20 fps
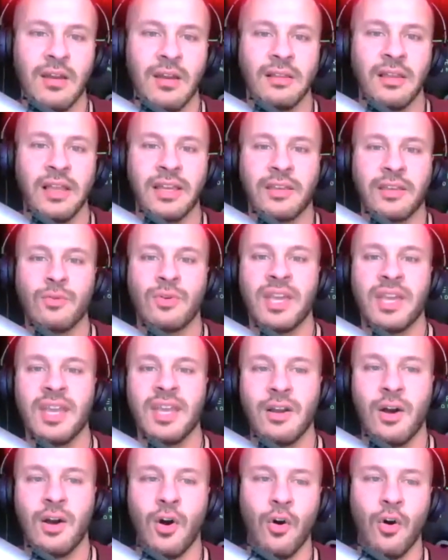Like you
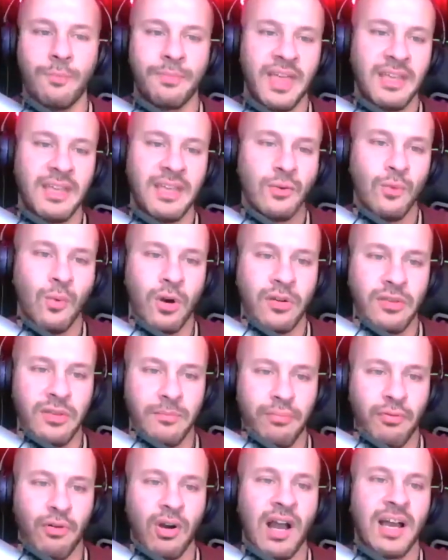can't hope that you are the
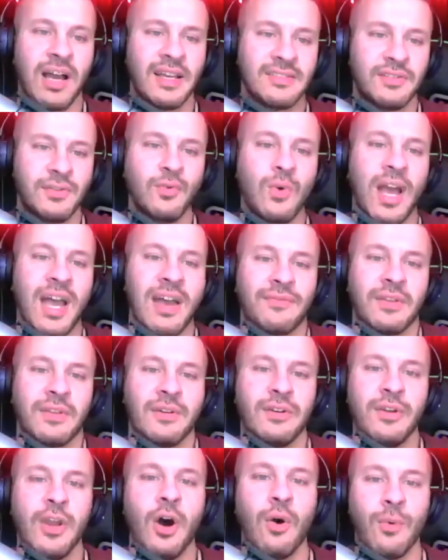prize, you have to
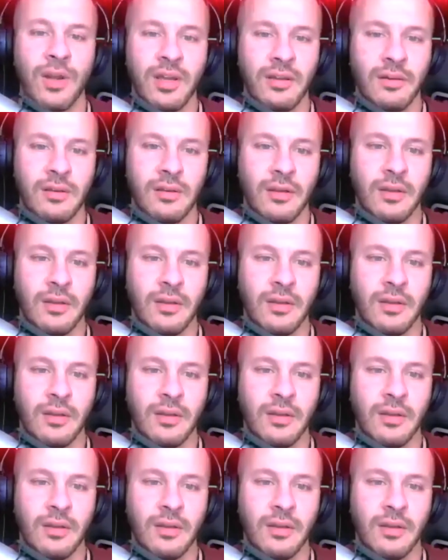know it.